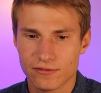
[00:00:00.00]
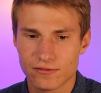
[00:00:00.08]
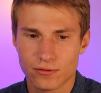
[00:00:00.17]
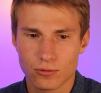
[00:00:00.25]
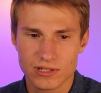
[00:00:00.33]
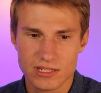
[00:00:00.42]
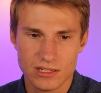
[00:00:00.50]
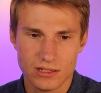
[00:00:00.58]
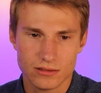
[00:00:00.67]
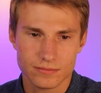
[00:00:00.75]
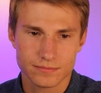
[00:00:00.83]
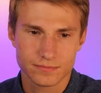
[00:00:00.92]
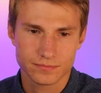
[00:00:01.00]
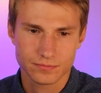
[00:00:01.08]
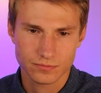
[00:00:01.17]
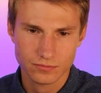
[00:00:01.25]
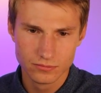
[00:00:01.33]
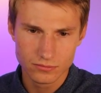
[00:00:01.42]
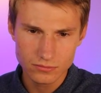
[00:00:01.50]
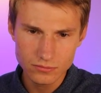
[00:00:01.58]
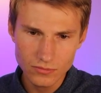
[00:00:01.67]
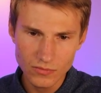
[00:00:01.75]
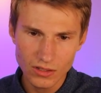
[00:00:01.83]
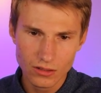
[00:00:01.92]
14.
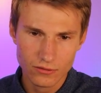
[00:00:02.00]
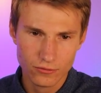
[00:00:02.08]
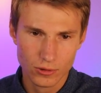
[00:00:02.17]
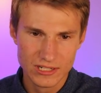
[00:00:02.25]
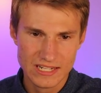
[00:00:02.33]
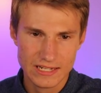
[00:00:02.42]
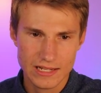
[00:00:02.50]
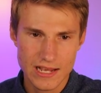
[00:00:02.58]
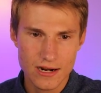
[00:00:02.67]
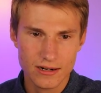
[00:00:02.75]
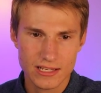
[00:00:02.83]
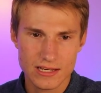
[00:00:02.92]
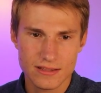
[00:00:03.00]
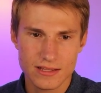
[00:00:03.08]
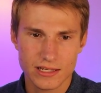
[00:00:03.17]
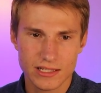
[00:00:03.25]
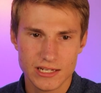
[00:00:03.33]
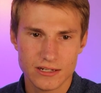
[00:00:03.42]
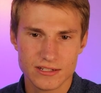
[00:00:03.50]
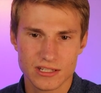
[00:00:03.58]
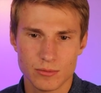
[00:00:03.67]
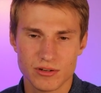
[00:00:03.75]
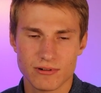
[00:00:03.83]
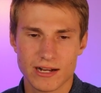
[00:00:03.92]
14 here, key thing here is
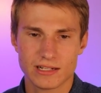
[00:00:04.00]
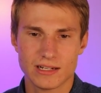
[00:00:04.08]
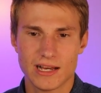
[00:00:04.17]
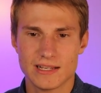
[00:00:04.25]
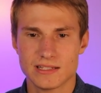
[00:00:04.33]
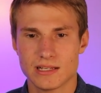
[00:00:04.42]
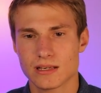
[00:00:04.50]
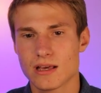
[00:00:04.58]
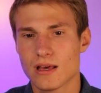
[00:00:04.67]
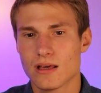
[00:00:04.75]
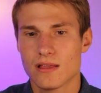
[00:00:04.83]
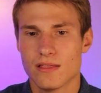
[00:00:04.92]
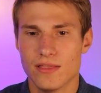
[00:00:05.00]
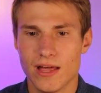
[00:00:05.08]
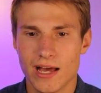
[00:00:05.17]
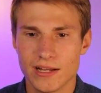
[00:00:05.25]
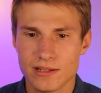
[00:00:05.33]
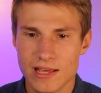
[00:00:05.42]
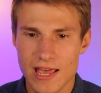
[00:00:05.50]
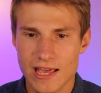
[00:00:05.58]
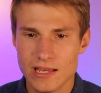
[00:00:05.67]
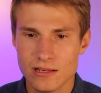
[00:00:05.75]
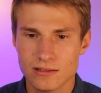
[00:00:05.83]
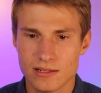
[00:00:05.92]
going to be recognizing that
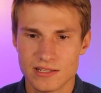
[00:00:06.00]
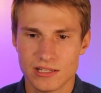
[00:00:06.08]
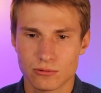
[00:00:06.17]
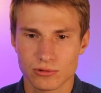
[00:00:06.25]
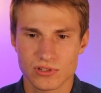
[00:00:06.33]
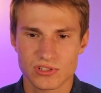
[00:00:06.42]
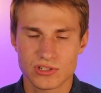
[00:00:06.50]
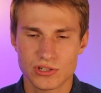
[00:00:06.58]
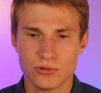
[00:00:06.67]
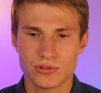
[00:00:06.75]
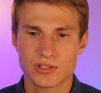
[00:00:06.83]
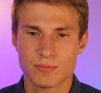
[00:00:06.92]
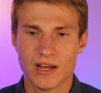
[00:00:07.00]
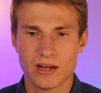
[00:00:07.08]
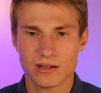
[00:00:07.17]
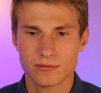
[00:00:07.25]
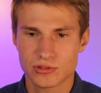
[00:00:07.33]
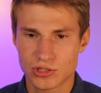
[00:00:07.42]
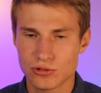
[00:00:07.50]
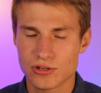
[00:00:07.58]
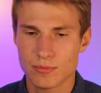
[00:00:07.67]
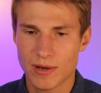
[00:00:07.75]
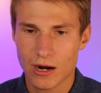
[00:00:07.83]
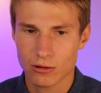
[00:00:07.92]
8 is equal to 2 to
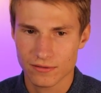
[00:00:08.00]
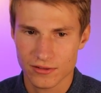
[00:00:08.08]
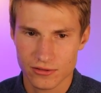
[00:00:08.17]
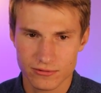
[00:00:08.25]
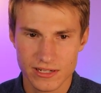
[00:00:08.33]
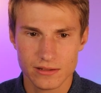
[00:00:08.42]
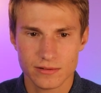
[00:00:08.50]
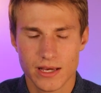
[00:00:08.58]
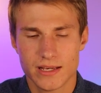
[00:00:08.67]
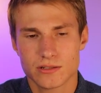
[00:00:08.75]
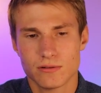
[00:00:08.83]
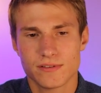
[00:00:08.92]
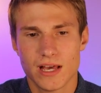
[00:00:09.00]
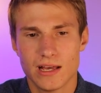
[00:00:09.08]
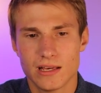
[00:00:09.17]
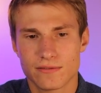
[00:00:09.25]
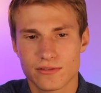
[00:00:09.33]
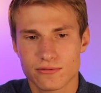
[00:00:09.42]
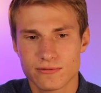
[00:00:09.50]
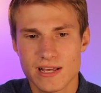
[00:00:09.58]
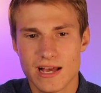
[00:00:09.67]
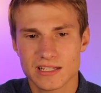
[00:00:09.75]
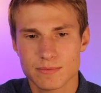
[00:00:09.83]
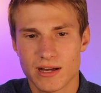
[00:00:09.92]
the power of 3. Okay, so we've got if
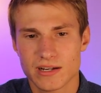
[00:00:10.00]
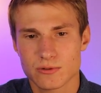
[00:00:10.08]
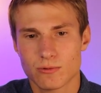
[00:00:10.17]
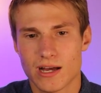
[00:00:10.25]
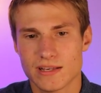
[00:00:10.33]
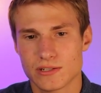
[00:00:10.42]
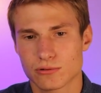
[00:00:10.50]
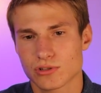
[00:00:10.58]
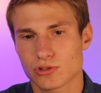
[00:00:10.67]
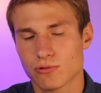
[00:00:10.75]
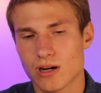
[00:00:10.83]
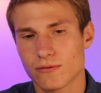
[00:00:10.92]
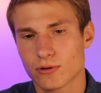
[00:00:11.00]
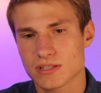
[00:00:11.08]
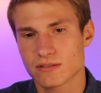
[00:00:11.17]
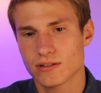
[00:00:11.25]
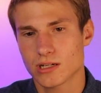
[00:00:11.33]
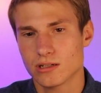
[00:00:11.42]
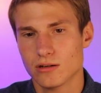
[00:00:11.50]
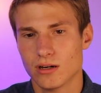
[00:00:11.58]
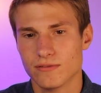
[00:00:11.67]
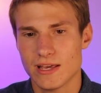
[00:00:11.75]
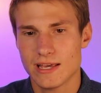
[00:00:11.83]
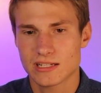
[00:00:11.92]
3x minus y is equal to 12, what's the value
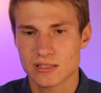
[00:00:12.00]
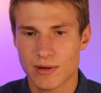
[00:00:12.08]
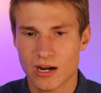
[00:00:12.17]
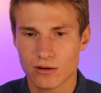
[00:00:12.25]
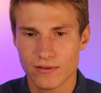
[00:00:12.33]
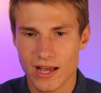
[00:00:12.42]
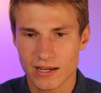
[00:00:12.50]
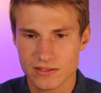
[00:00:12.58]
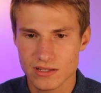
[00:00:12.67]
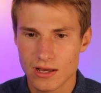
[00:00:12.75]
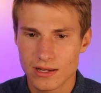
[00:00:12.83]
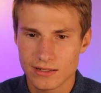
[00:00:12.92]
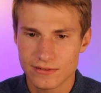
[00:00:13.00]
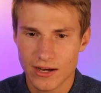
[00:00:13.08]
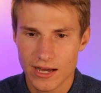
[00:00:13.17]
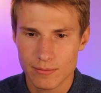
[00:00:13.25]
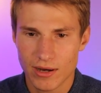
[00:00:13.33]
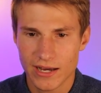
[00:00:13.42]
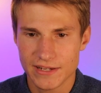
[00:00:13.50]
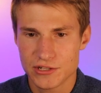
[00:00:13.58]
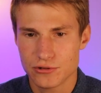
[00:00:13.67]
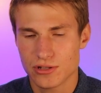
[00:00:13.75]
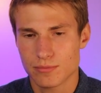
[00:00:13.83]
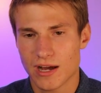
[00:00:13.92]
of 8 to the power of x divided by
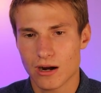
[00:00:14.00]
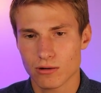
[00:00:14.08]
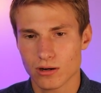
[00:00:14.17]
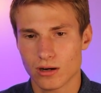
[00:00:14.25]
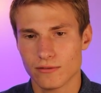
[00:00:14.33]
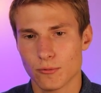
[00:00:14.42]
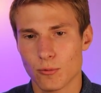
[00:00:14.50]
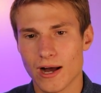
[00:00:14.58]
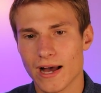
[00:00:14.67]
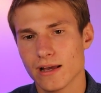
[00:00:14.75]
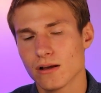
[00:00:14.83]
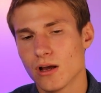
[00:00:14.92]
2 to the power of y?